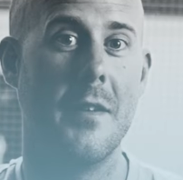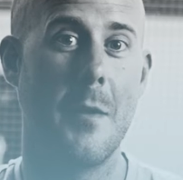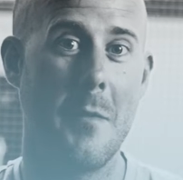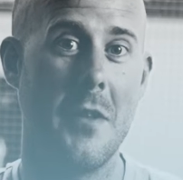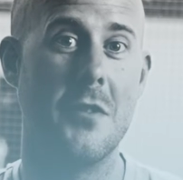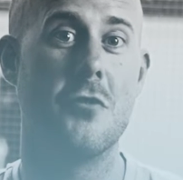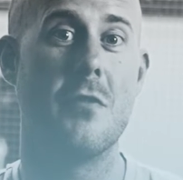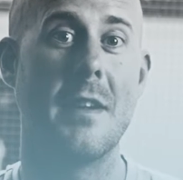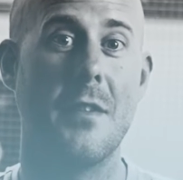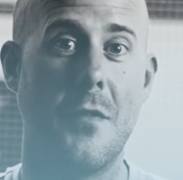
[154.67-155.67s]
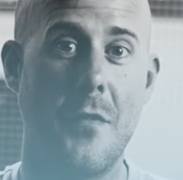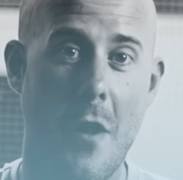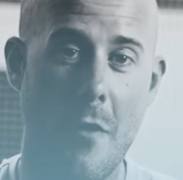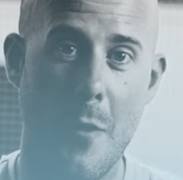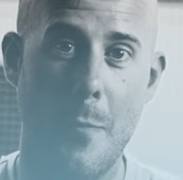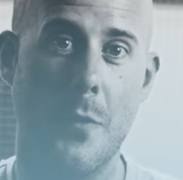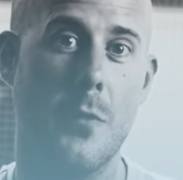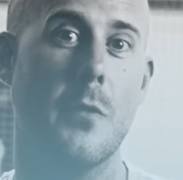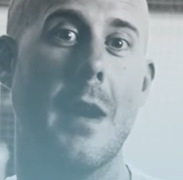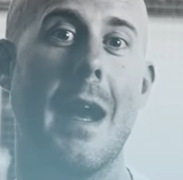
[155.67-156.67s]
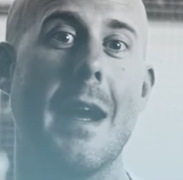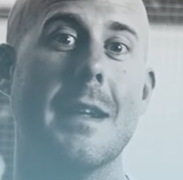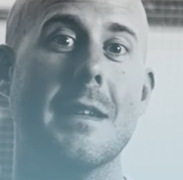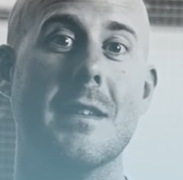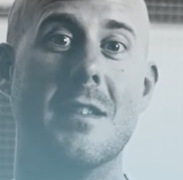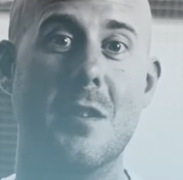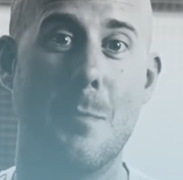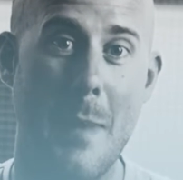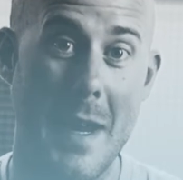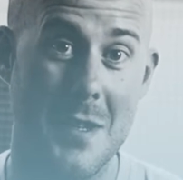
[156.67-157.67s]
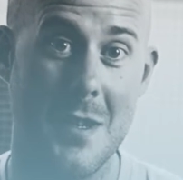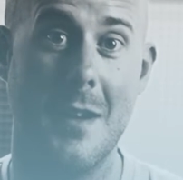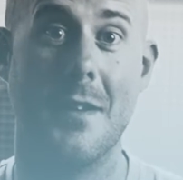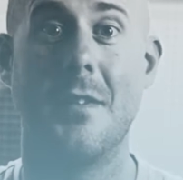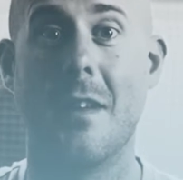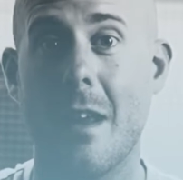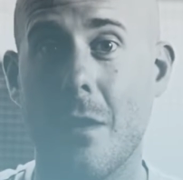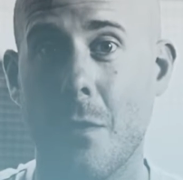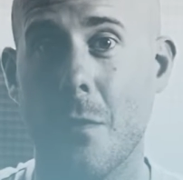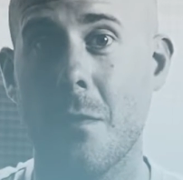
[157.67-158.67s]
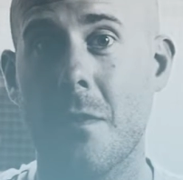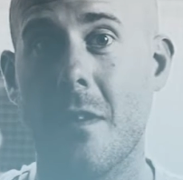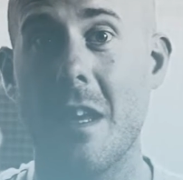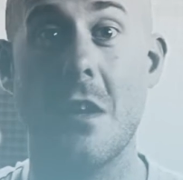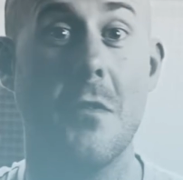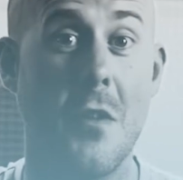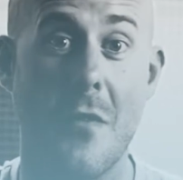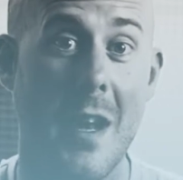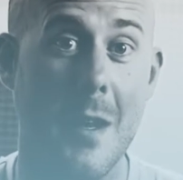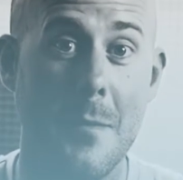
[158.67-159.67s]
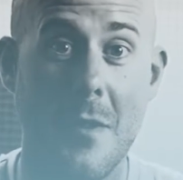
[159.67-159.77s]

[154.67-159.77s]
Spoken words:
some of the transferable and specialist skills that you've developed